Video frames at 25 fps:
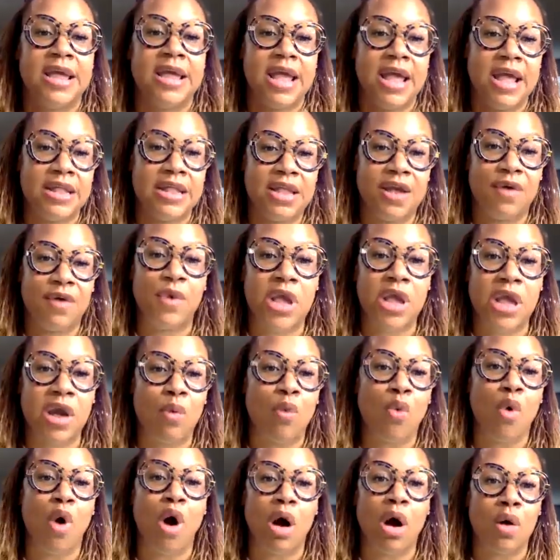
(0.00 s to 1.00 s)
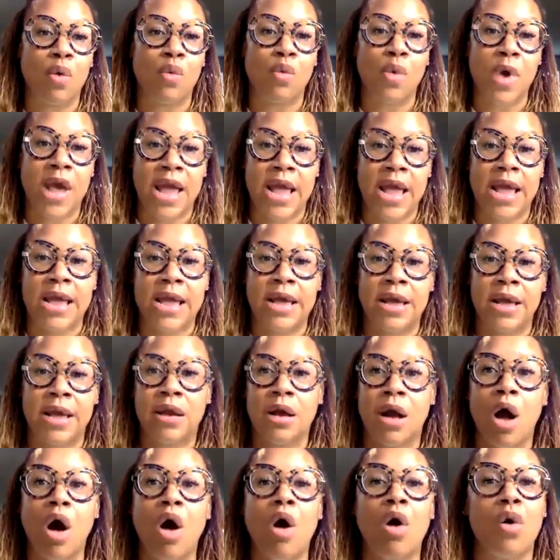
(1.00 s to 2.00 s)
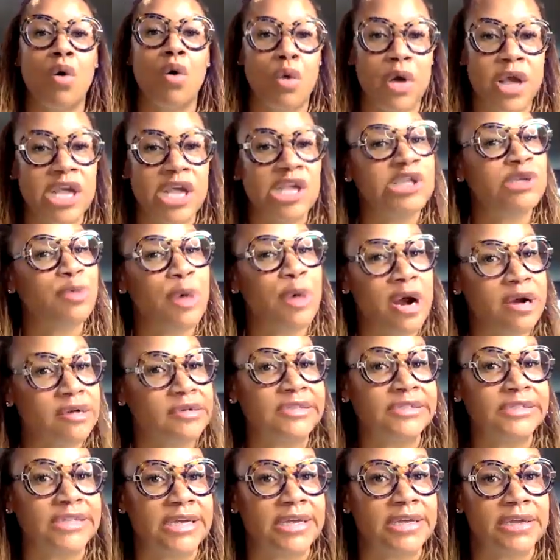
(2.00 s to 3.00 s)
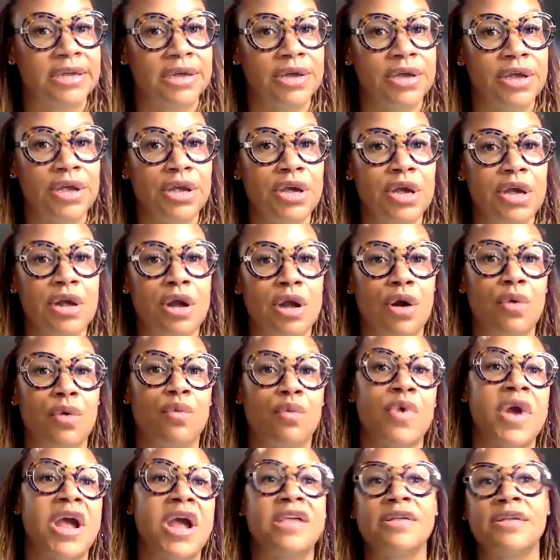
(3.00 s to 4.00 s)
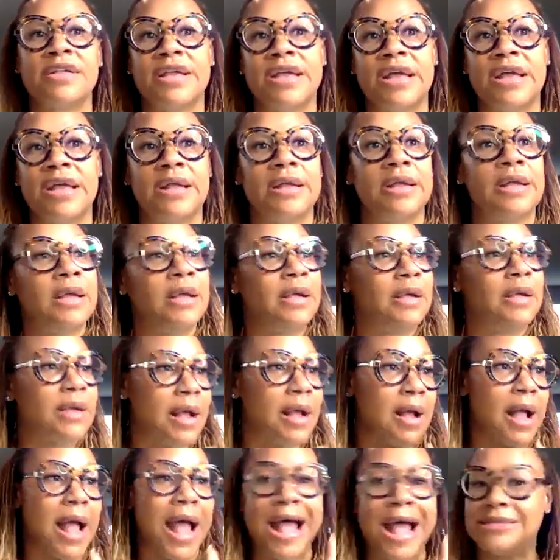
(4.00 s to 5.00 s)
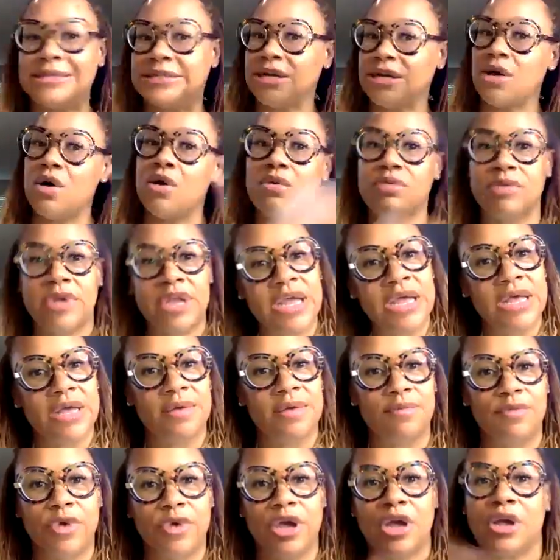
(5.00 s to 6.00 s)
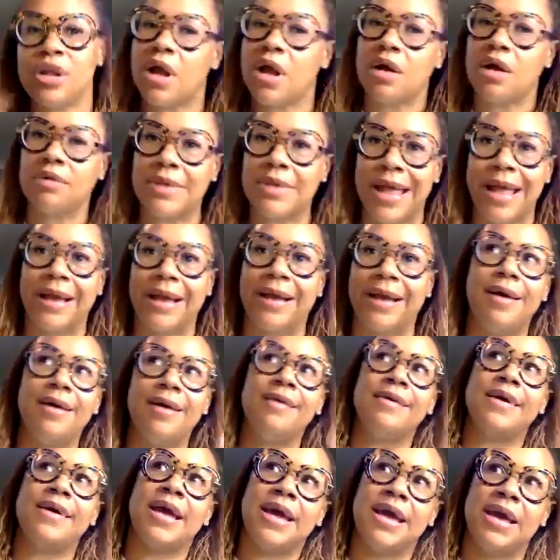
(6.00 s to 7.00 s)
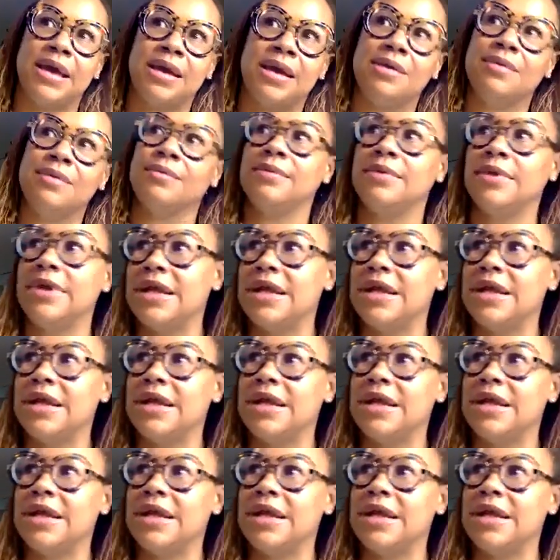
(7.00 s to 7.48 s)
And then we can walk away whole, each person, rather than I told them, like, okay.